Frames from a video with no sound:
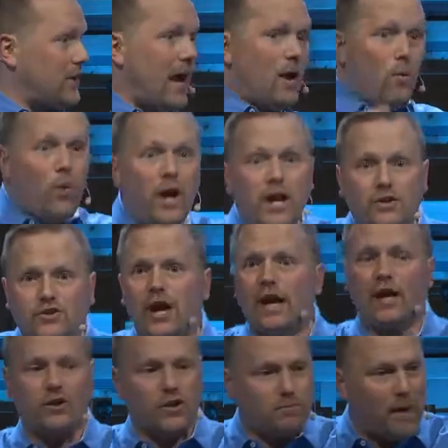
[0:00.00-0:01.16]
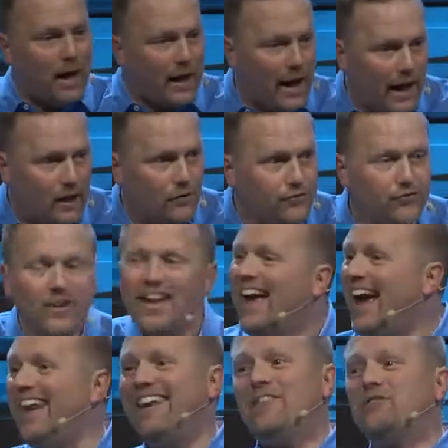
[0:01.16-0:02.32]
I wish I could just buy a house
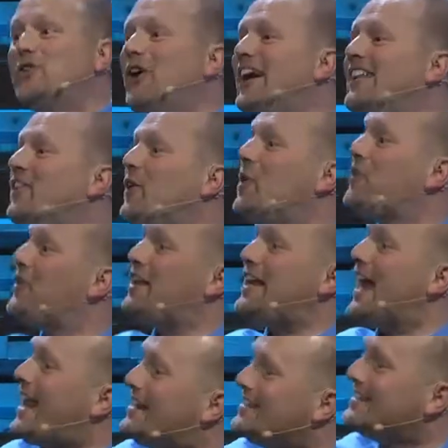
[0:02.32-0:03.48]
and never do anything with it again.